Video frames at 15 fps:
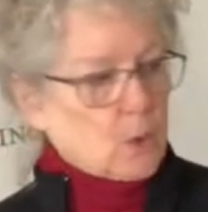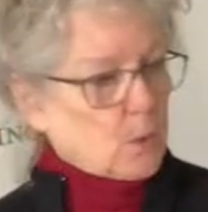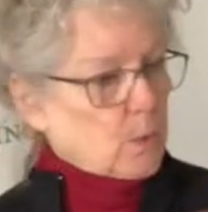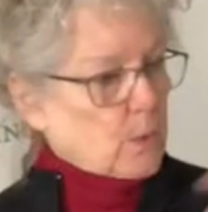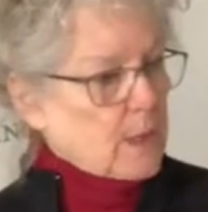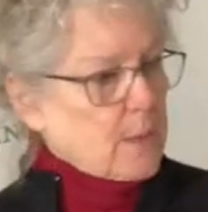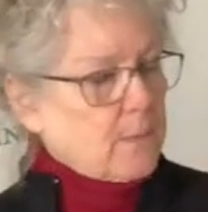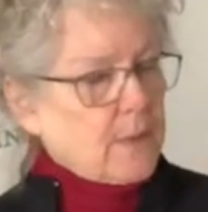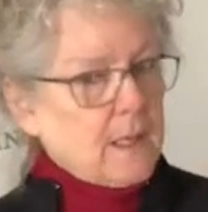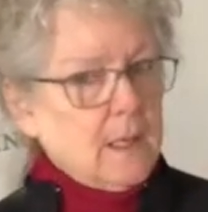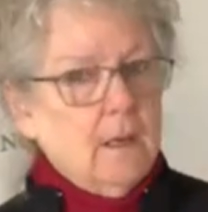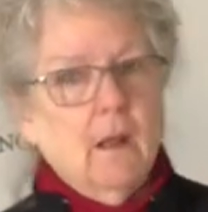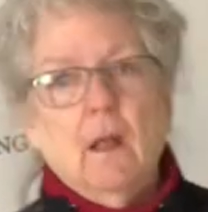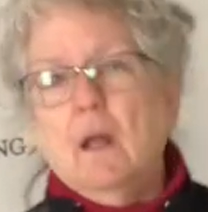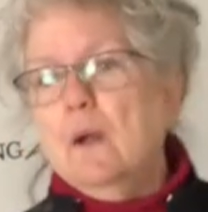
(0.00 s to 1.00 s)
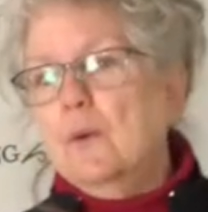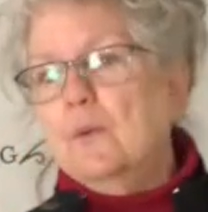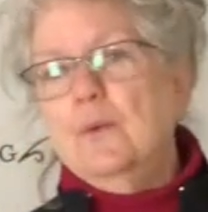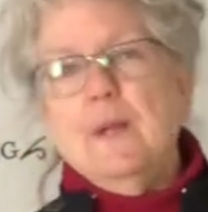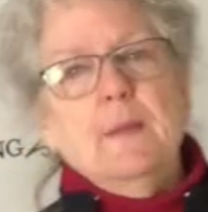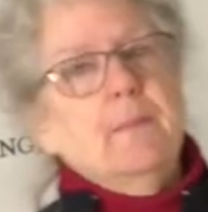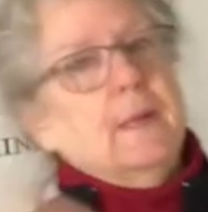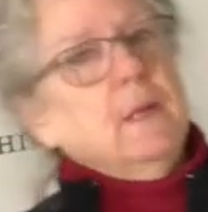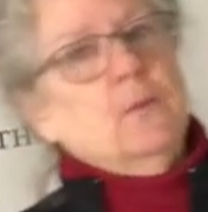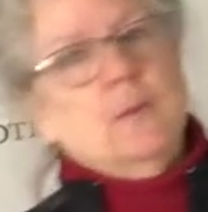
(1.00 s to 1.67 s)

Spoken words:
repeat, repeat,